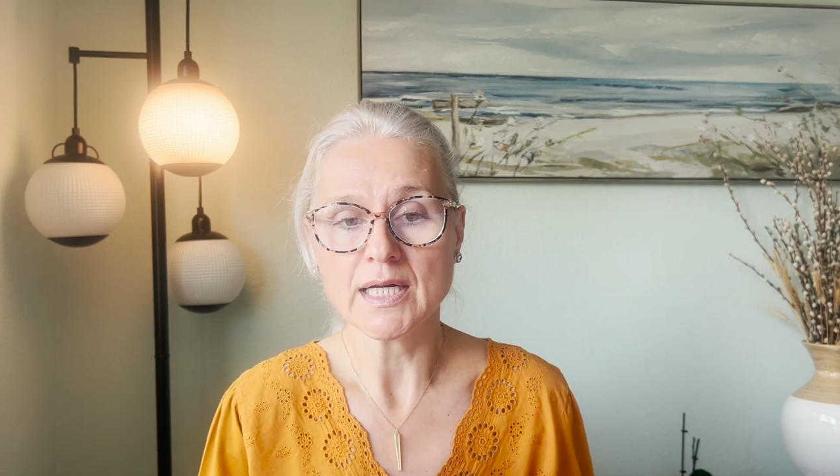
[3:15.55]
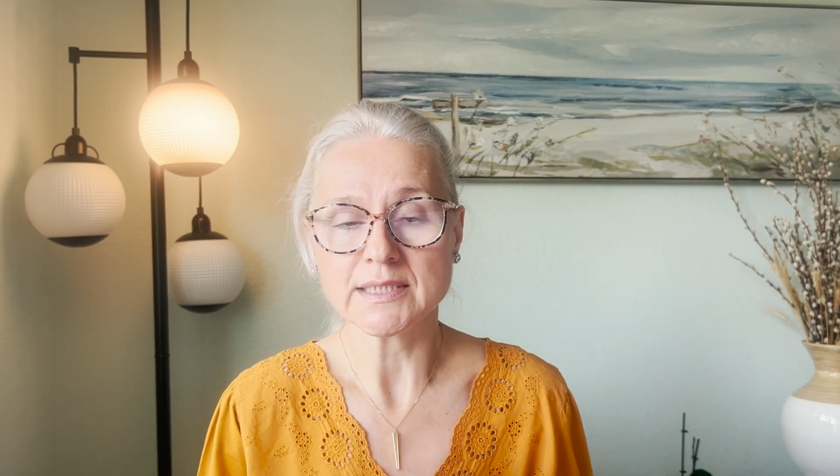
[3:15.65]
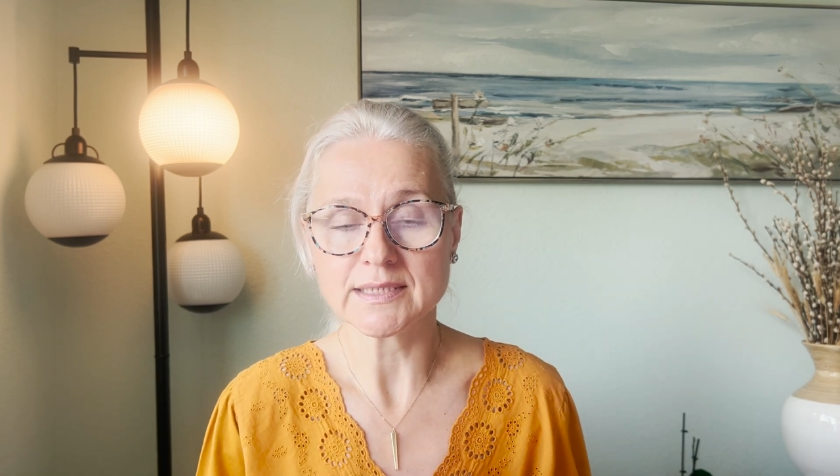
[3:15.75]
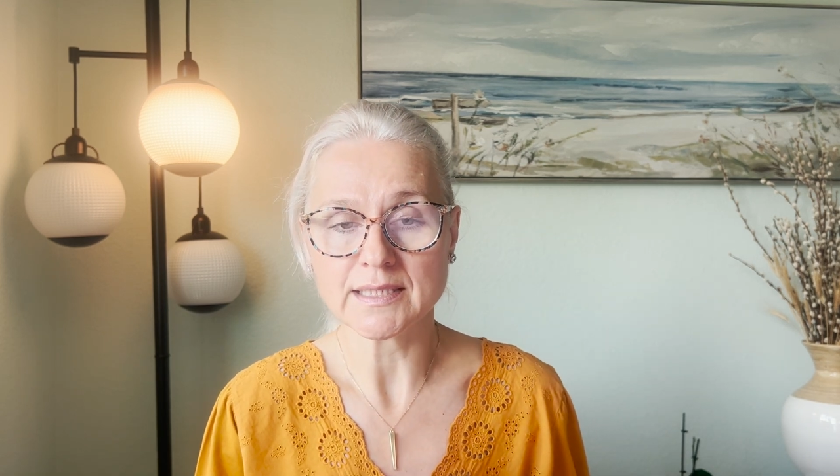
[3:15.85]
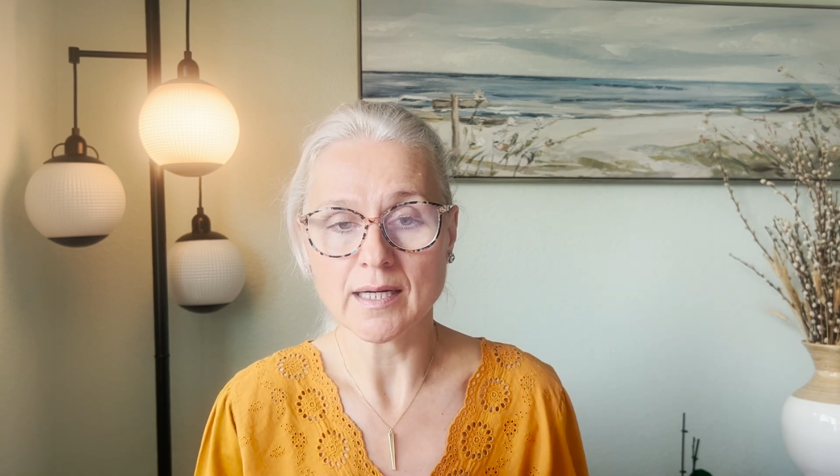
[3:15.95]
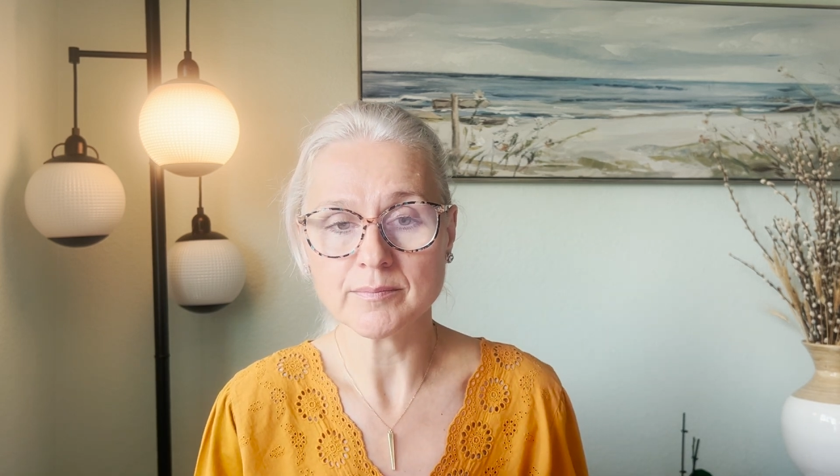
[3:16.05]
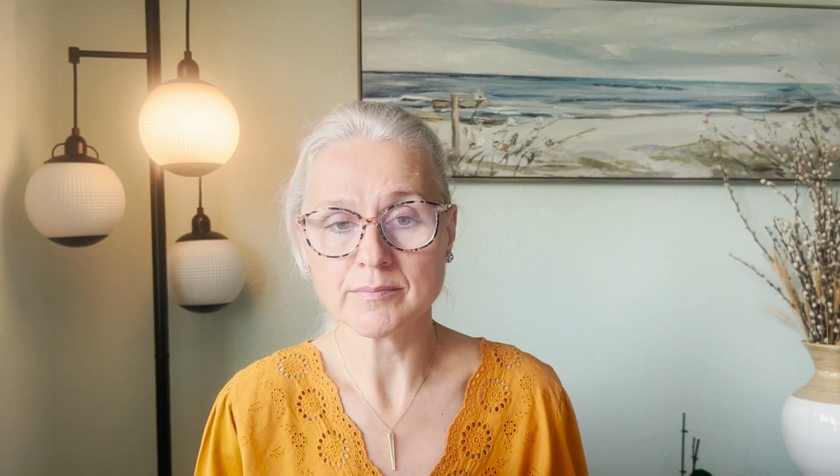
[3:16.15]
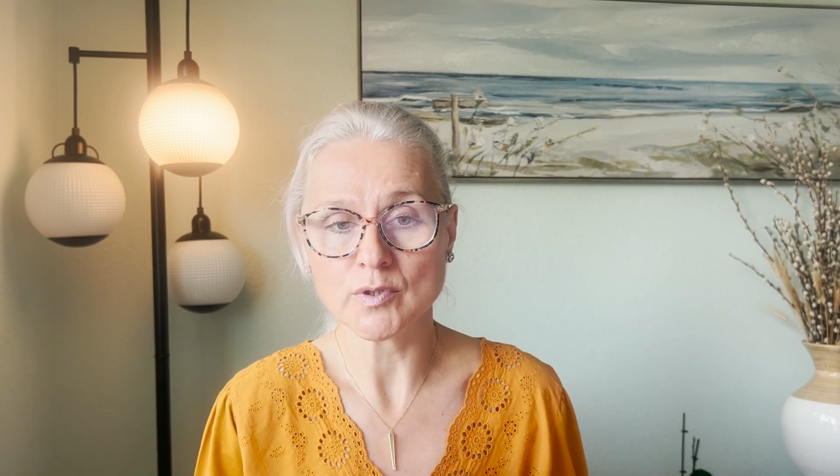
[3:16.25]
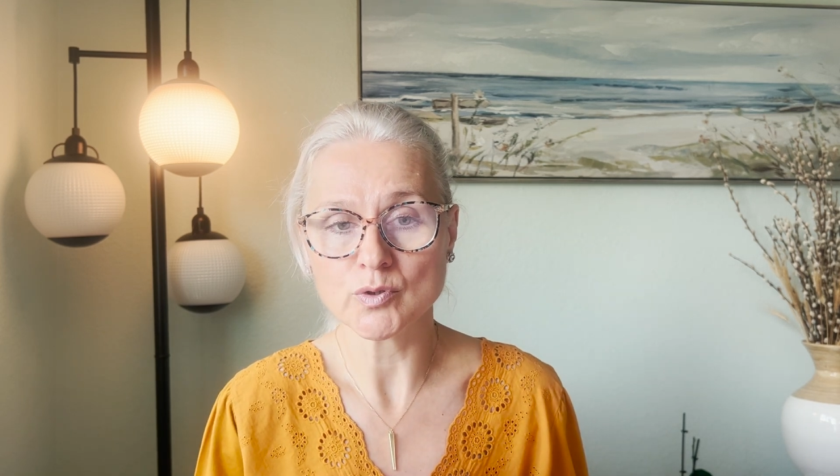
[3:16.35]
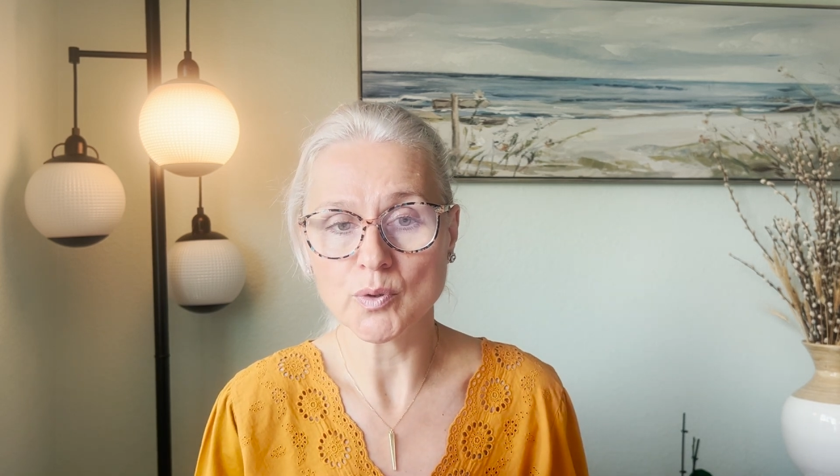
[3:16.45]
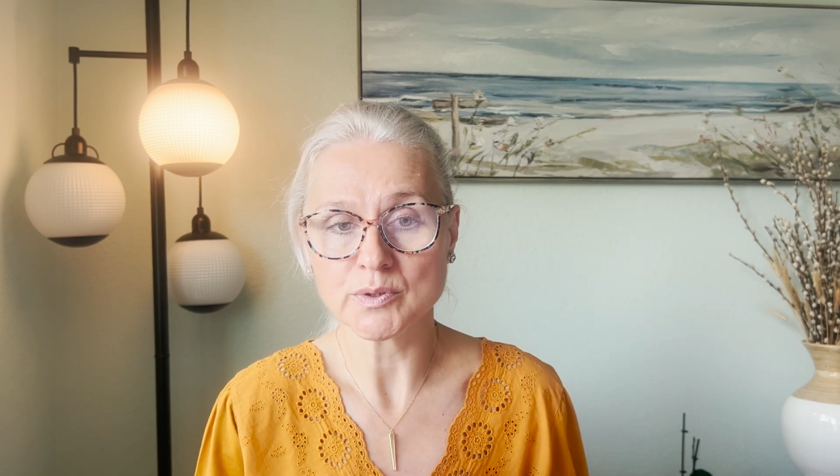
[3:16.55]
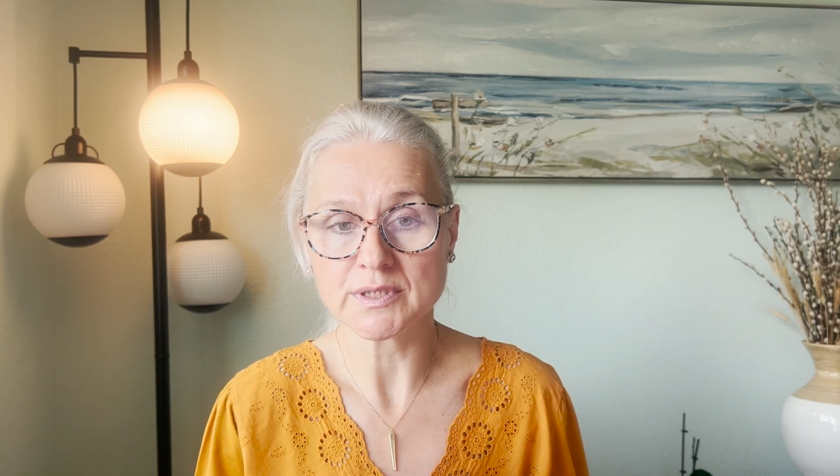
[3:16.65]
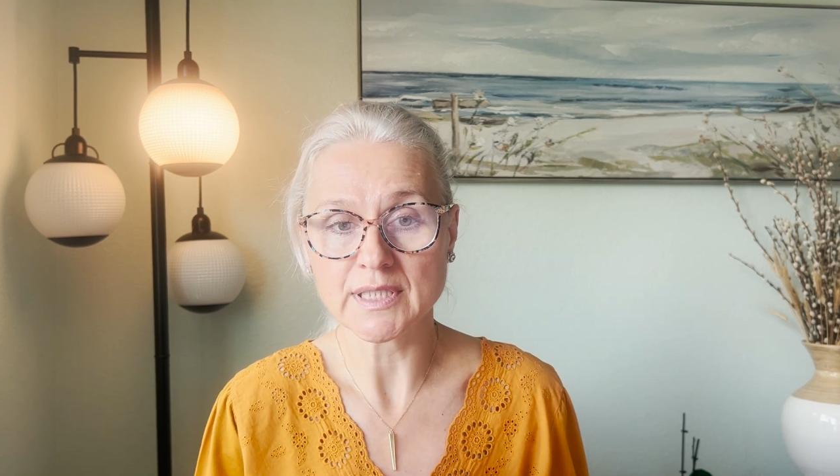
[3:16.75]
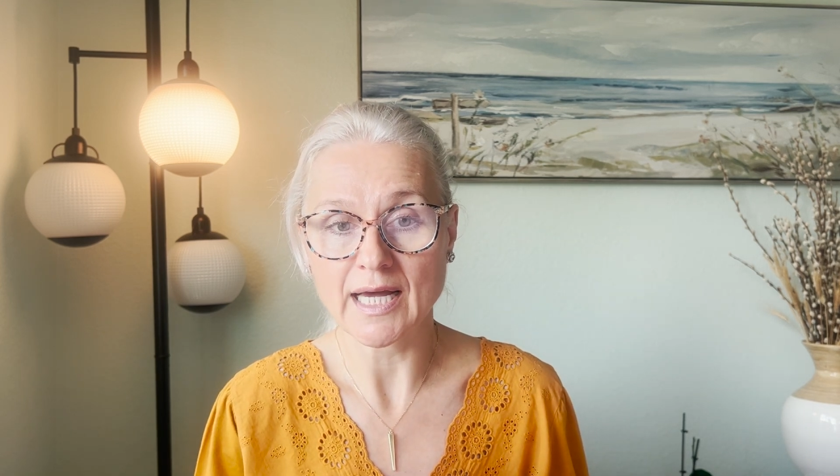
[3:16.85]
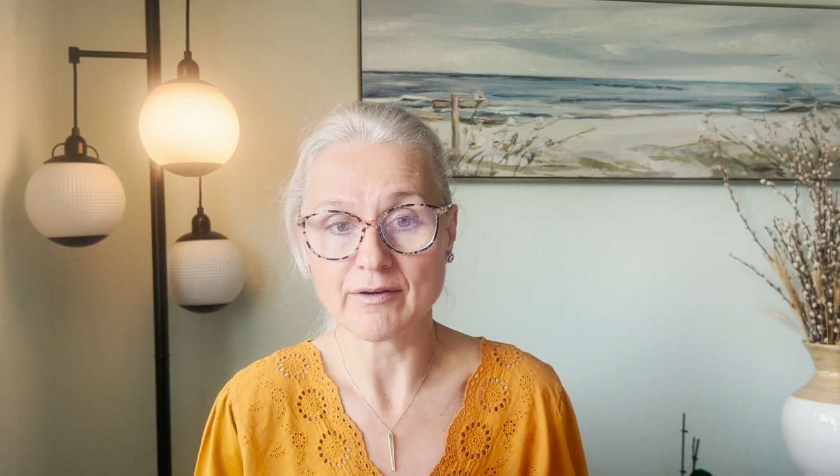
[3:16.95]
Some loans
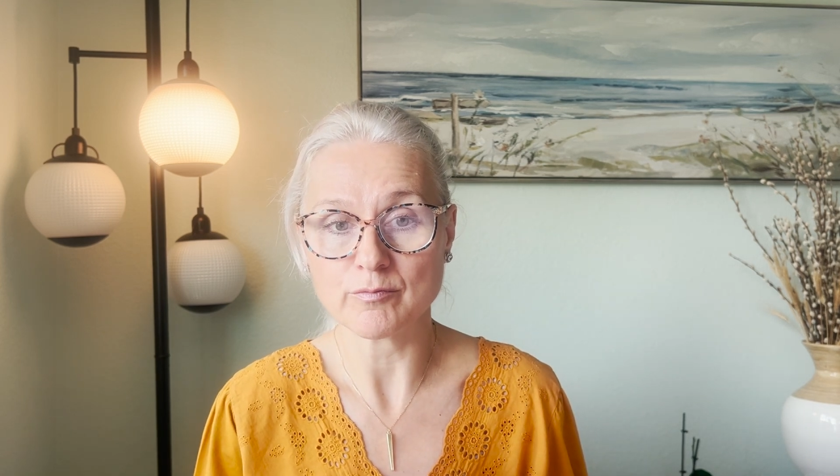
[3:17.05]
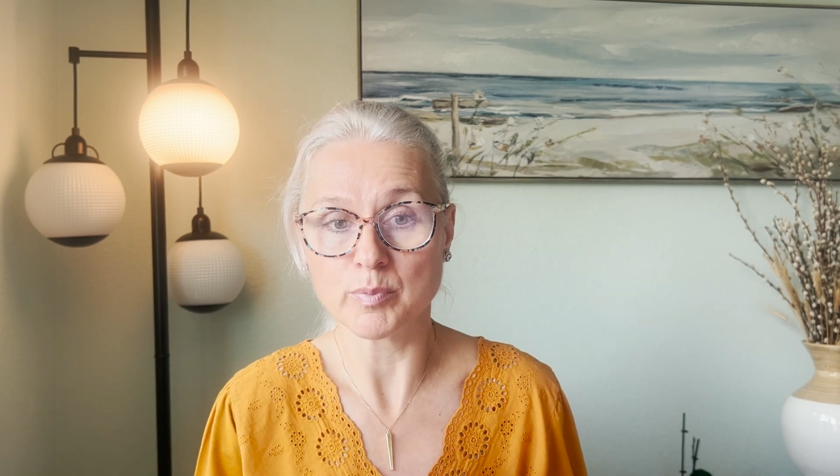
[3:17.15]
have